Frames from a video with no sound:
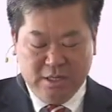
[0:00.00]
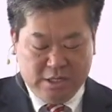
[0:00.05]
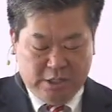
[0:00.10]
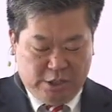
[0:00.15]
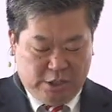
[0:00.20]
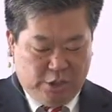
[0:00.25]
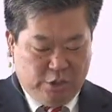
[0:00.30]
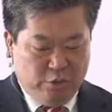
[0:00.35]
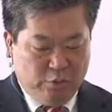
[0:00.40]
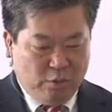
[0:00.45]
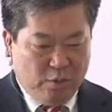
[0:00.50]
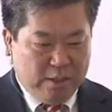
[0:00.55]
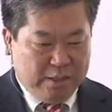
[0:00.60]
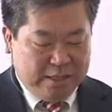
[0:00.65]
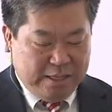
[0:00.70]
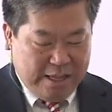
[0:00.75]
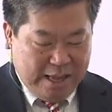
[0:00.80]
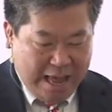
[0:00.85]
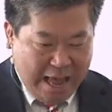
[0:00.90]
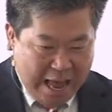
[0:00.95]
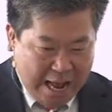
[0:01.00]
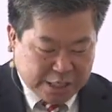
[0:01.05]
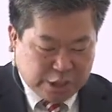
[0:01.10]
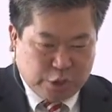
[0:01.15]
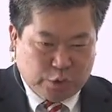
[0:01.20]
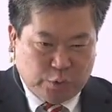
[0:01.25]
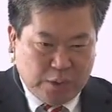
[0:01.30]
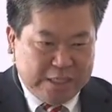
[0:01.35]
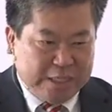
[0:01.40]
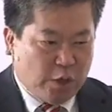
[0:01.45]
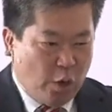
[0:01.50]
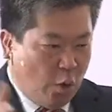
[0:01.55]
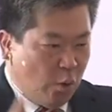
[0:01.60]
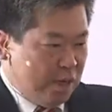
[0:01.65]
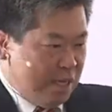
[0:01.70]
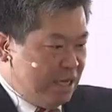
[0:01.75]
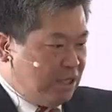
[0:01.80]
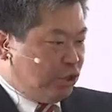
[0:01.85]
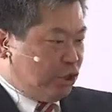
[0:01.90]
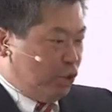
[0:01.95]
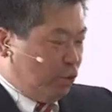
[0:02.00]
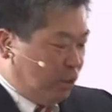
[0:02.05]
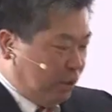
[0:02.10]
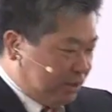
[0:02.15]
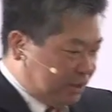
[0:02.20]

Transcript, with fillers: You actually go into a